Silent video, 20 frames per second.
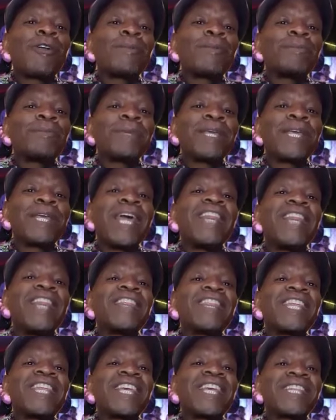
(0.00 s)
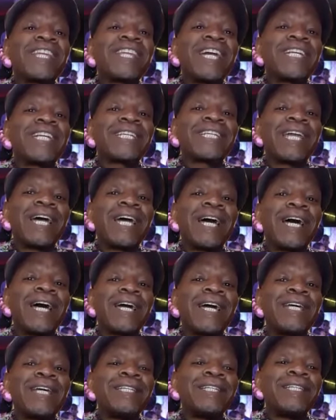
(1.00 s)
me and think that
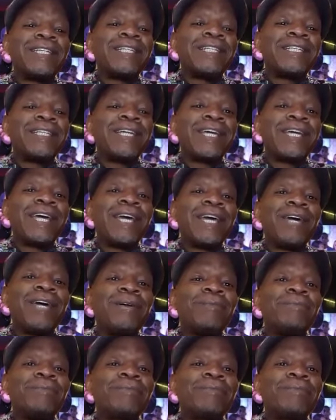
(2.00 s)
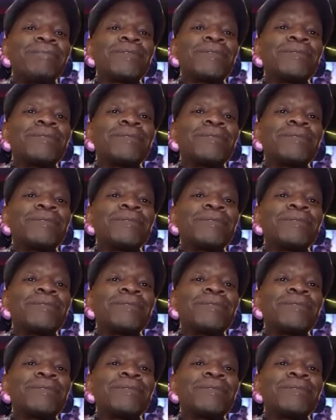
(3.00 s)
I am